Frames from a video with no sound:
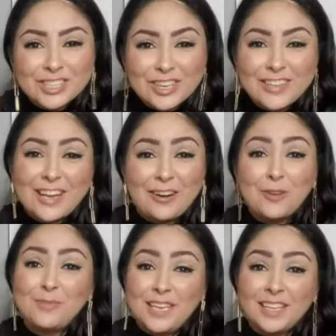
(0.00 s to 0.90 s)
sure that
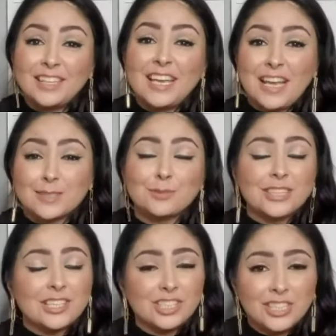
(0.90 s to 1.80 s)
her being the expert
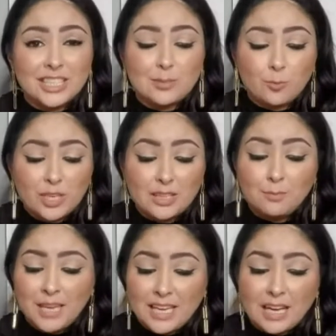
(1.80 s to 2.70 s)
that she is with
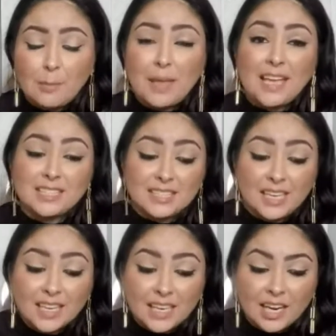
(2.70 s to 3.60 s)
makeup and
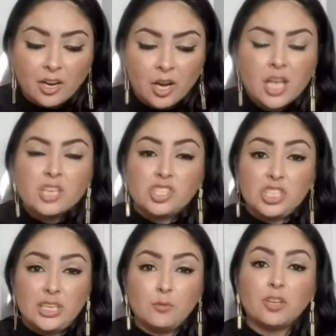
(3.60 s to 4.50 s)
skincare,
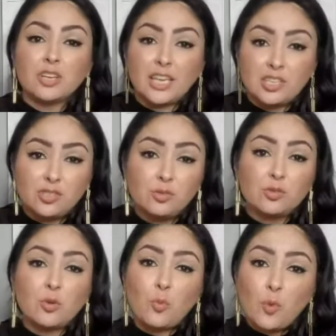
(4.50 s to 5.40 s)
she will get you
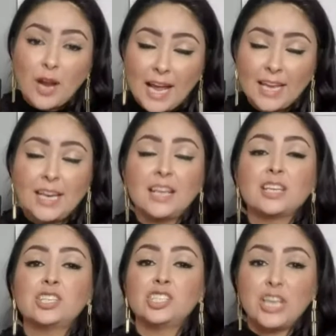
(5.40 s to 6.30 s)
the right
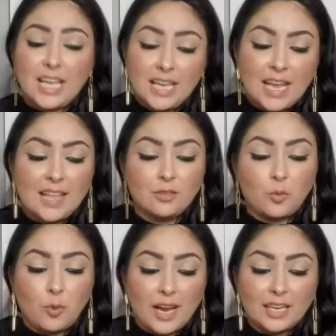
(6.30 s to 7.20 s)
shade and the
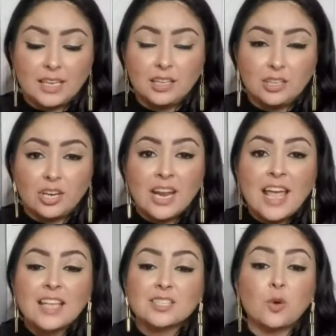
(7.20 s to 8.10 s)
right color.
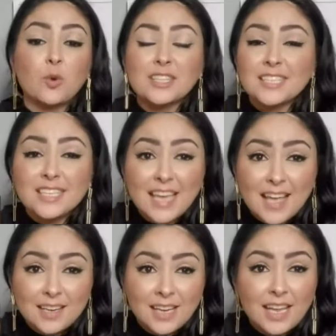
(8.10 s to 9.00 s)
So once
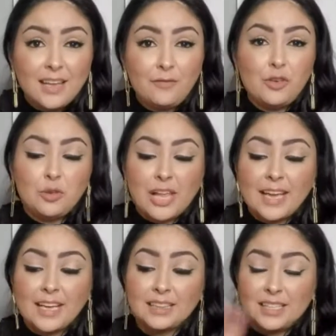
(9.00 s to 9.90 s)
again, if you
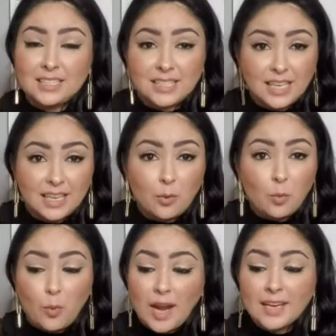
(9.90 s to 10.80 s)
like this kit
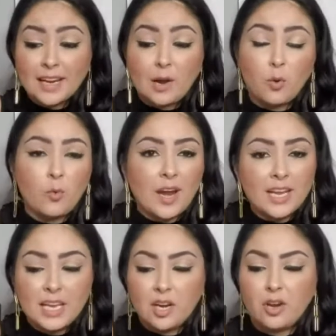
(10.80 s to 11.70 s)
right now,
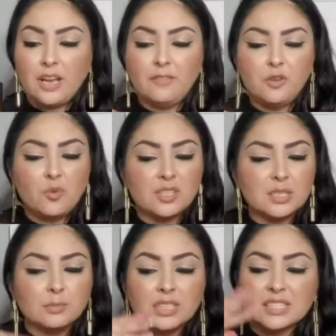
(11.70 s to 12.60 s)
right here, if you want
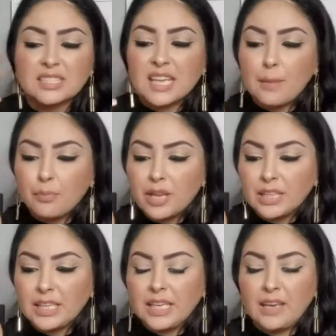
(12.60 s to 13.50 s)
something
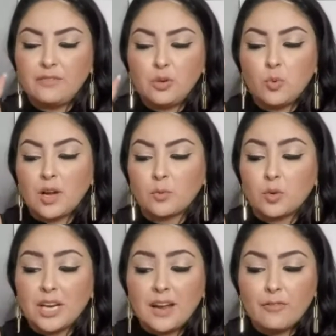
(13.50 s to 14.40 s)
separately, if you want
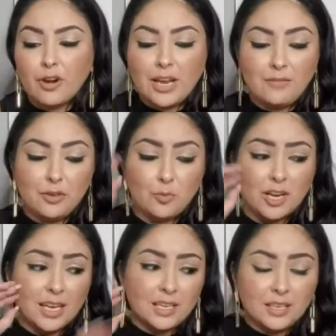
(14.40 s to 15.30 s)
whatever, if you
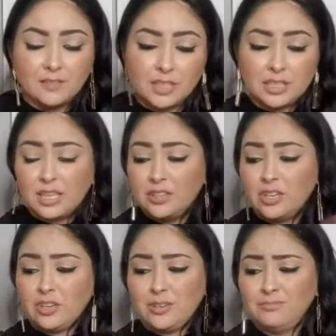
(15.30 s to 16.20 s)
want any of the
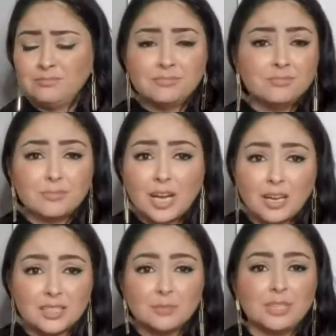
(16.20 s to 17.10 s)
other
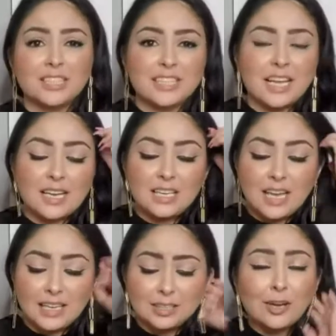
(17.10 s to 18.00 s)
awesome things that
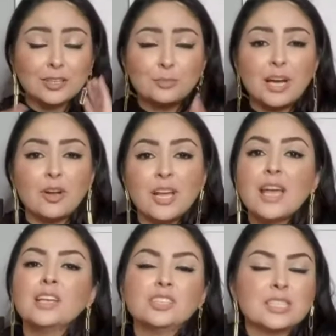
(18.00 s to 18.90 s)
I talked about,
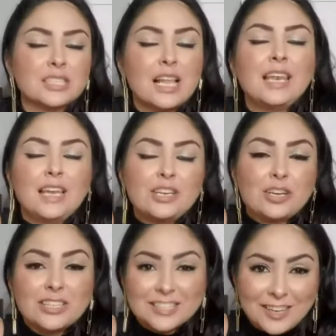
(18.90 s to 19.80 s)
just let
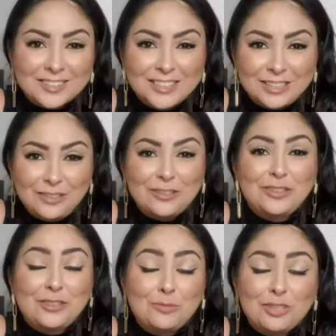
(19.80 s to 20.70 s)
your consultant, your
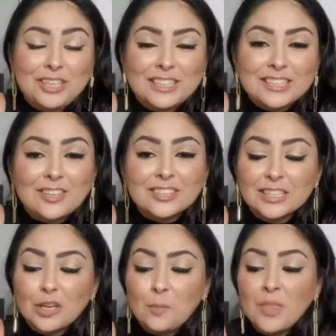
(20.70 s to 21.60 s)
beauty
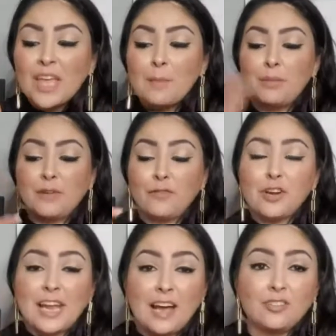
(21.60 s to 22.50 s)
consultant know. But for
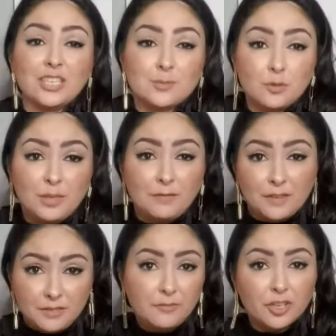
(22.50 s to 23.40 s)
now, this would be
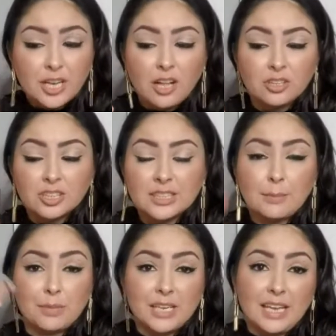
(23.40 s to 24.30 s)
$54.
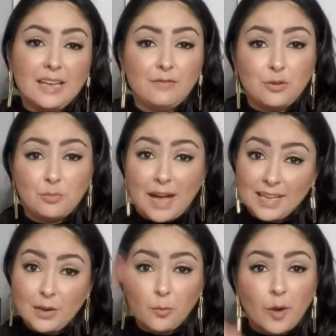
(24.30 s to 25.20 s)
But if you
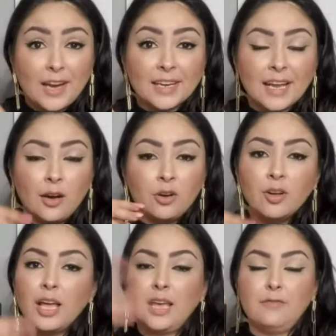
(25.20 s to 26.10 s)
buy it right now,
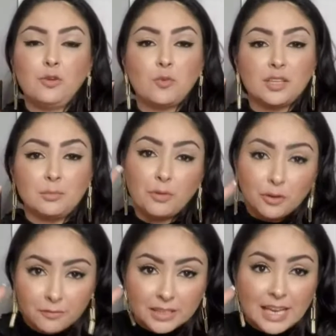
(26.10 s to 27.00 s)
if you want the
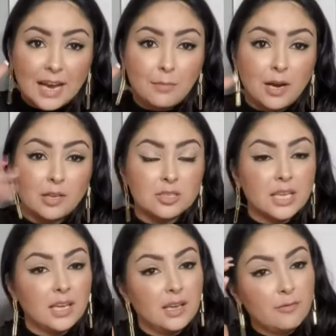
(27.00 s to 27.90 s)
perfect eyebrows,
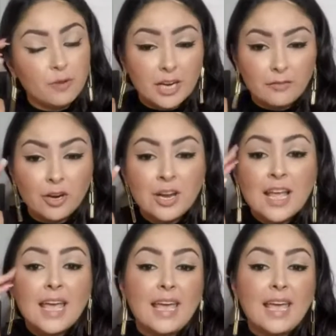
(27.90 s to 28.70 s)
if whatever,